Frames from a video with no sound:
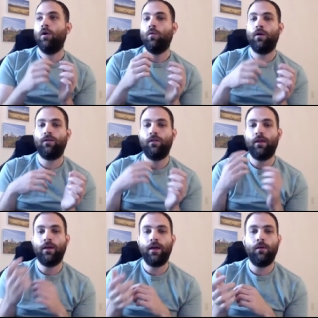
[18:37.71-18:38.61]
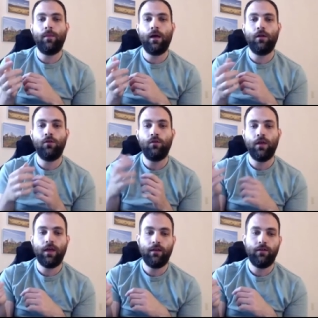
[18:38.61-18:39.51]
Whereas in the account model, you
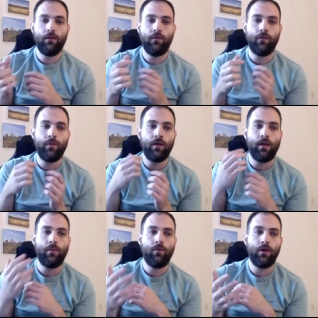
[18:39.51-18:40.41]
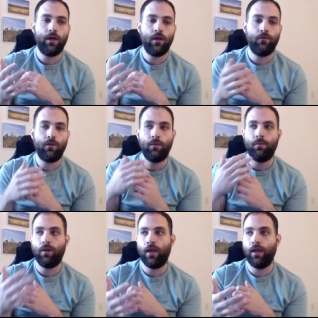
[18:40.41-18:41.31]
can't, and you have to be a lot more careful and
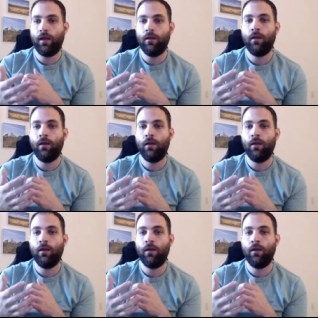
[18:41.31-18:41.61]
plan